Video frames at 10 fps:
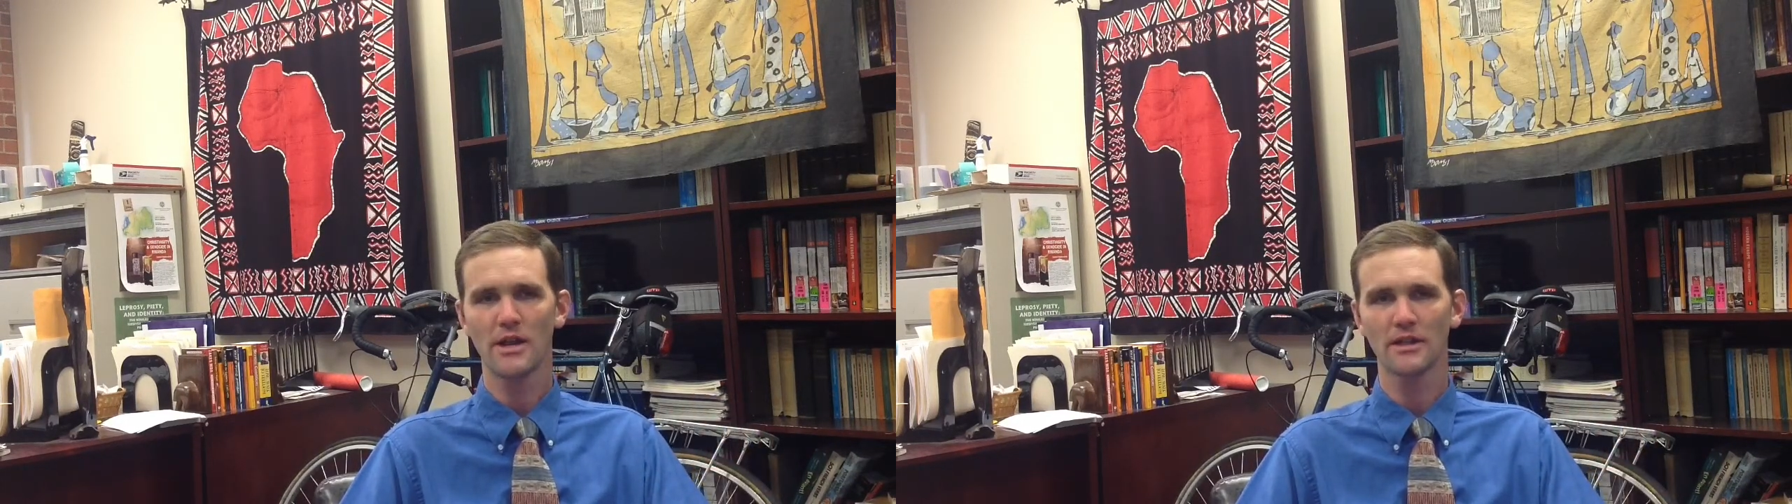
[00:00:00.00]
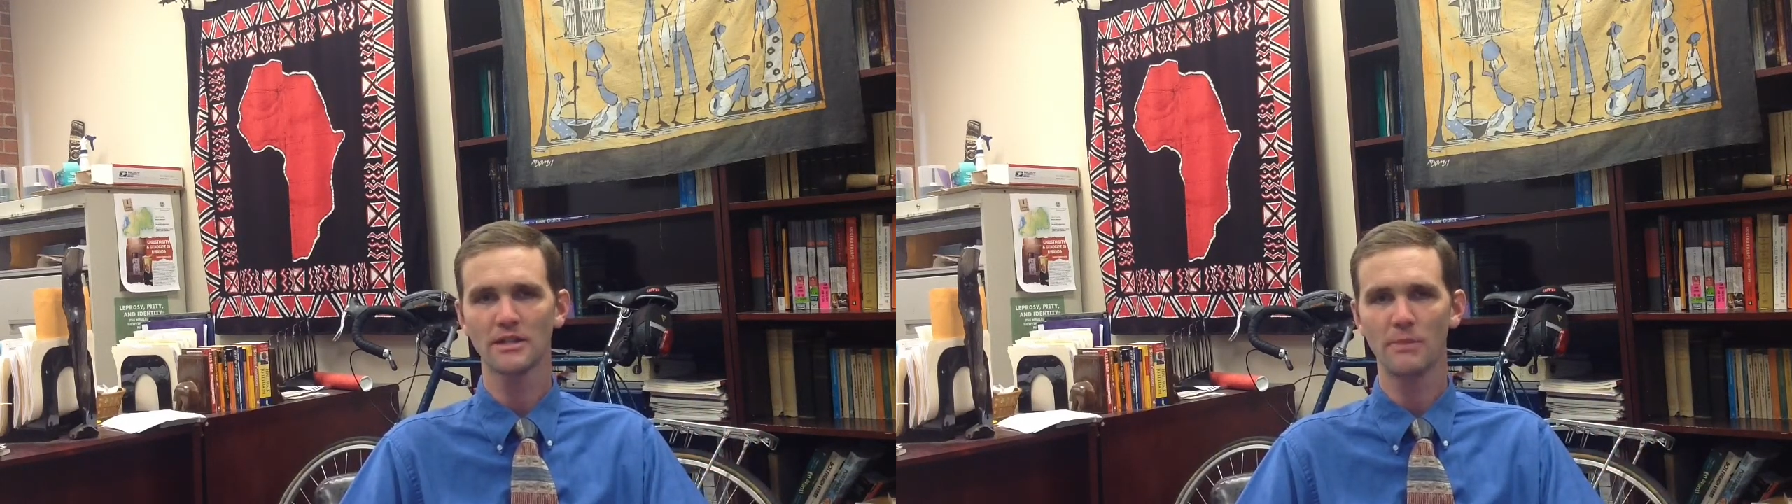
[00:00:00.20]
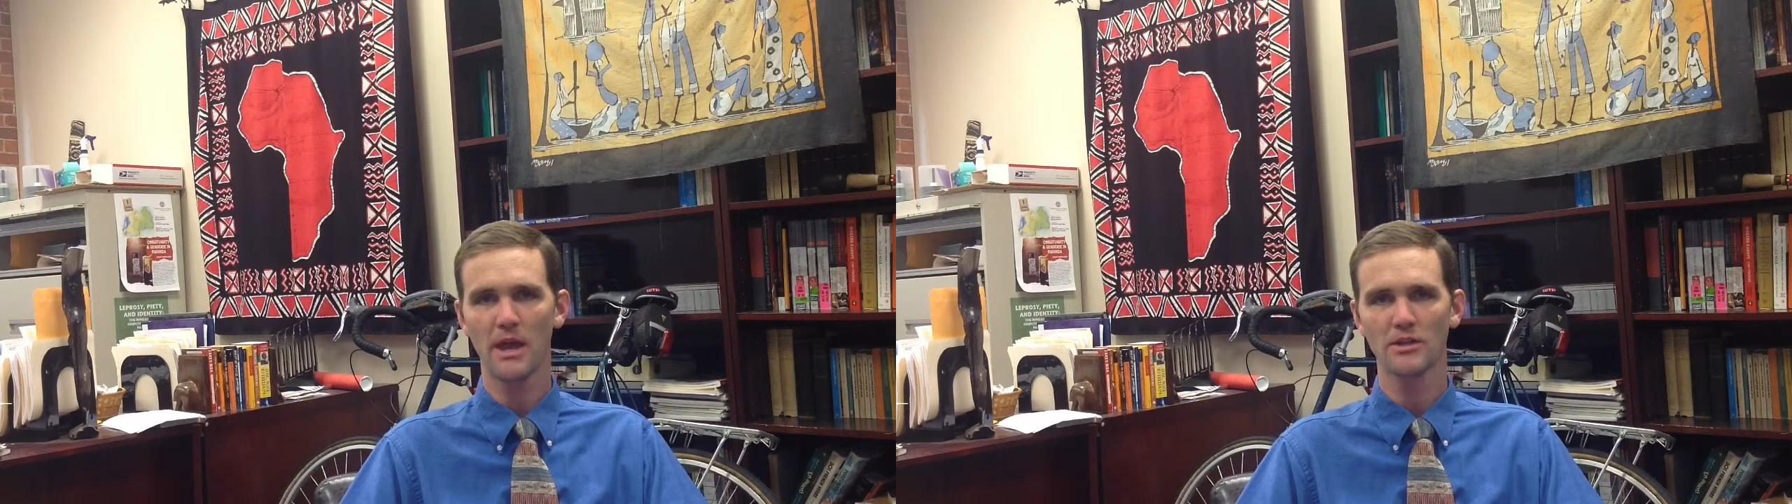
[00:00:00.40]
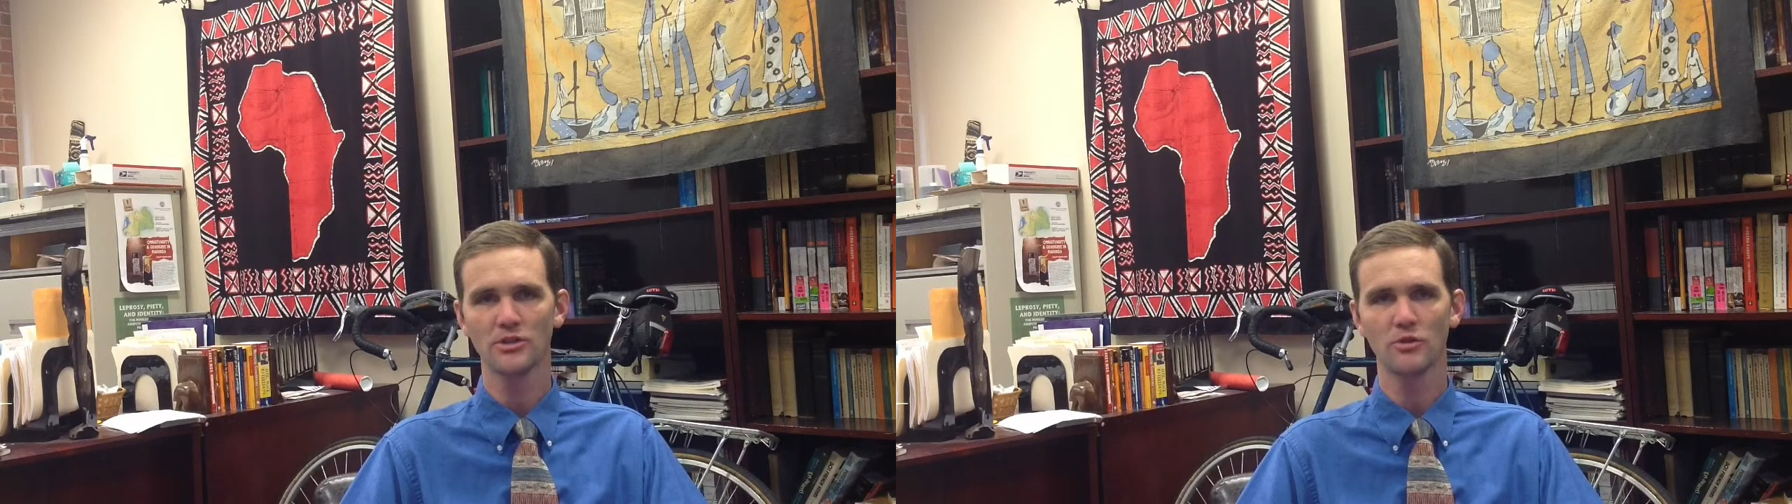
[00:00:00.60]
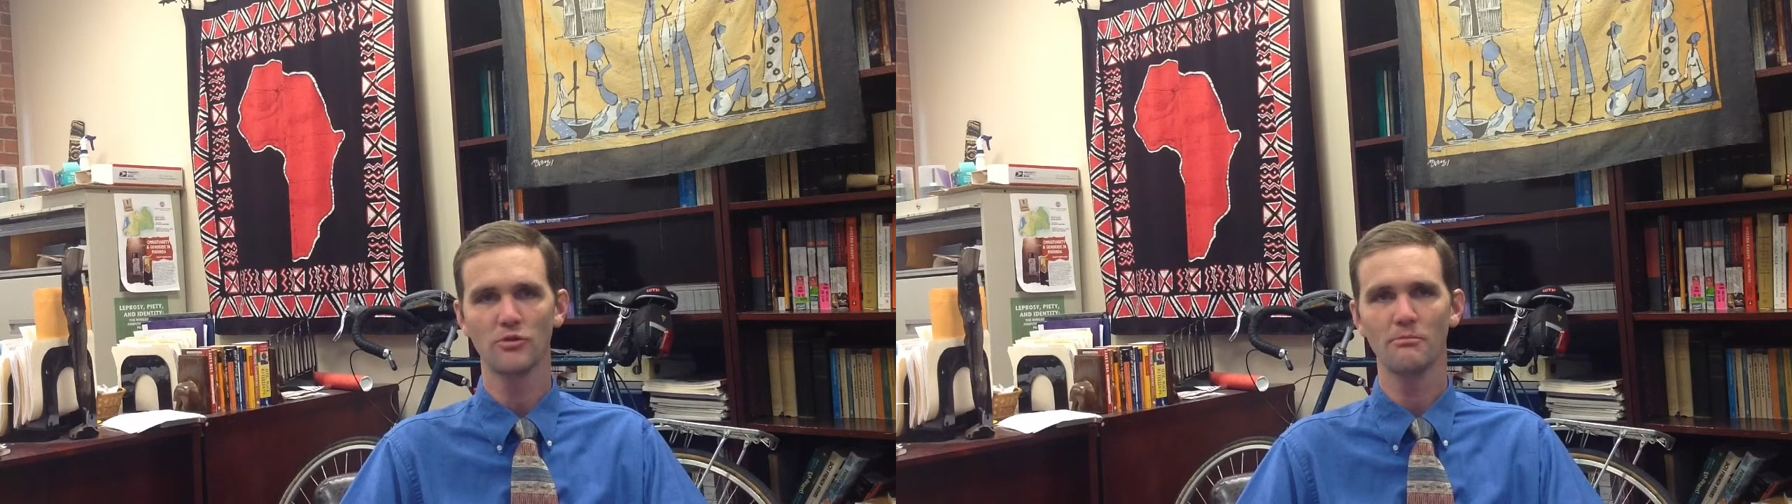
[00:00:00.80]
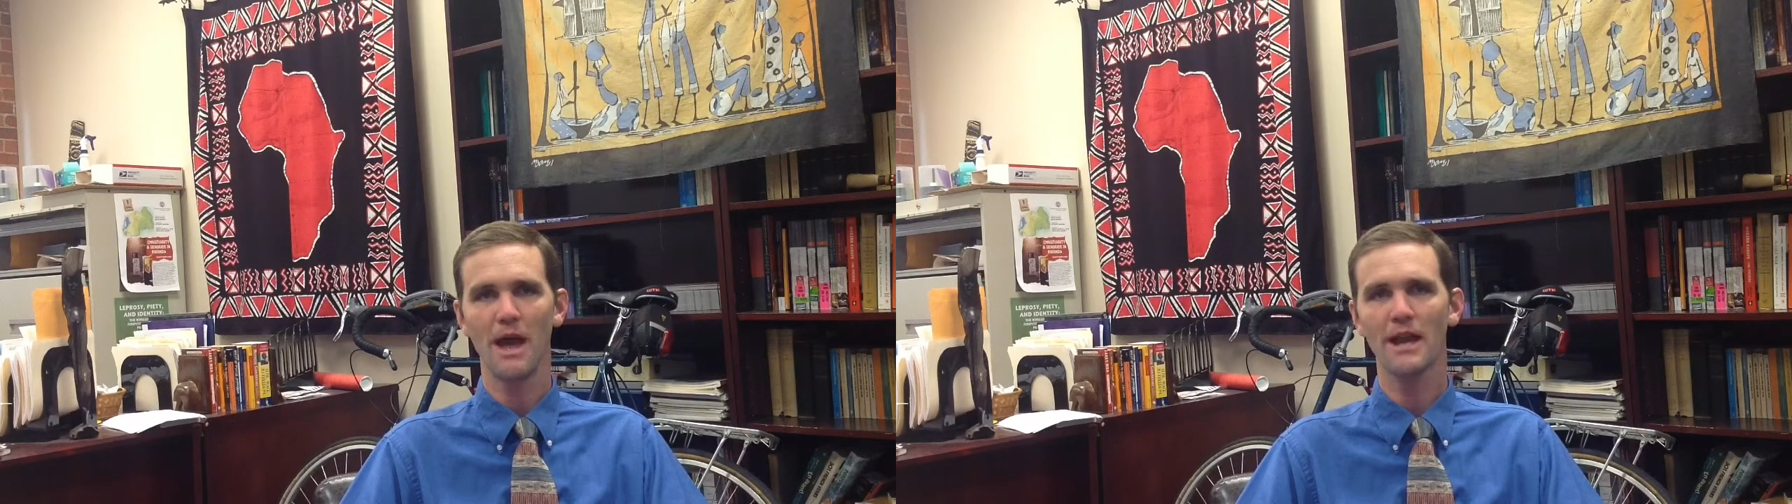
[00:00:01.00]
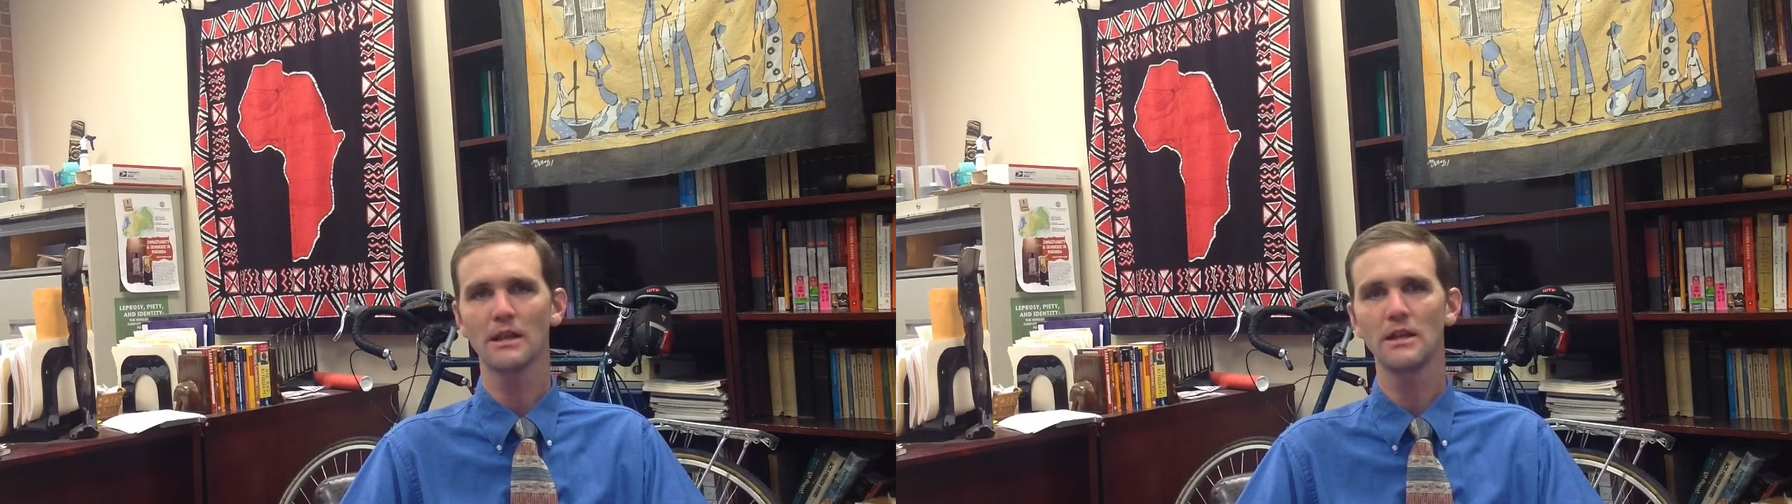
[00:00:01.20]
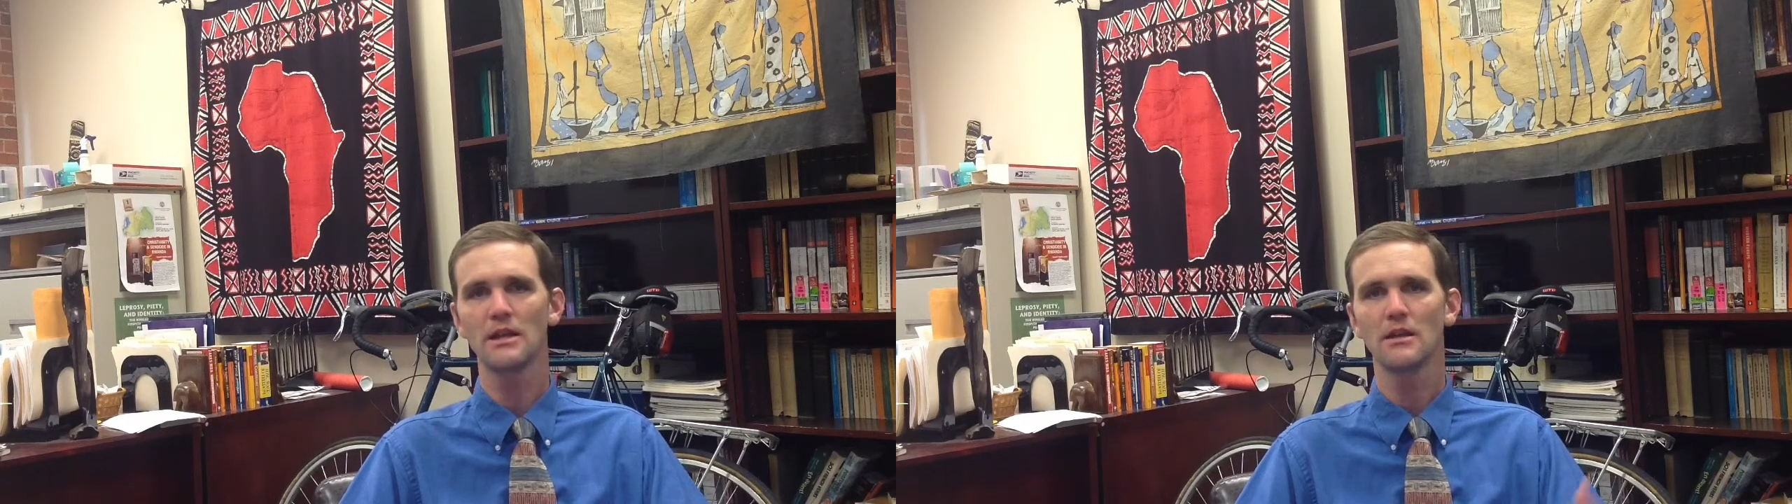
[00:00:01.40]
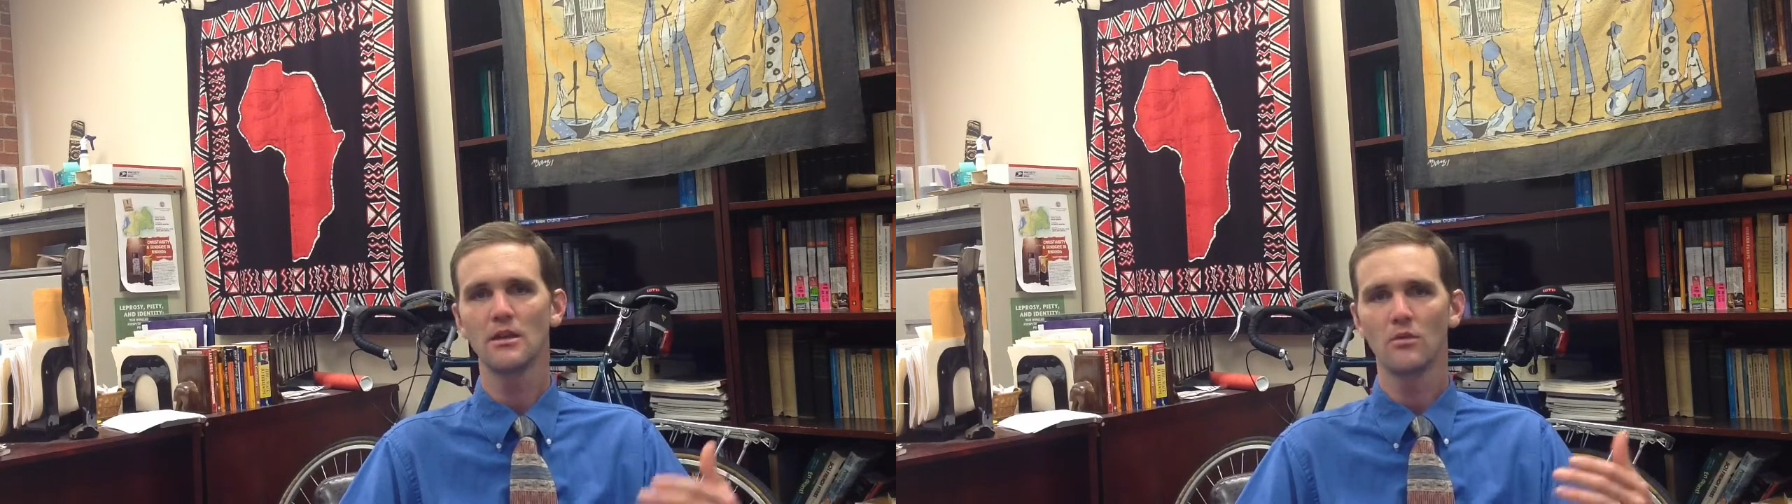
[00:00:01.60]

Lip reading: expands so dramatically,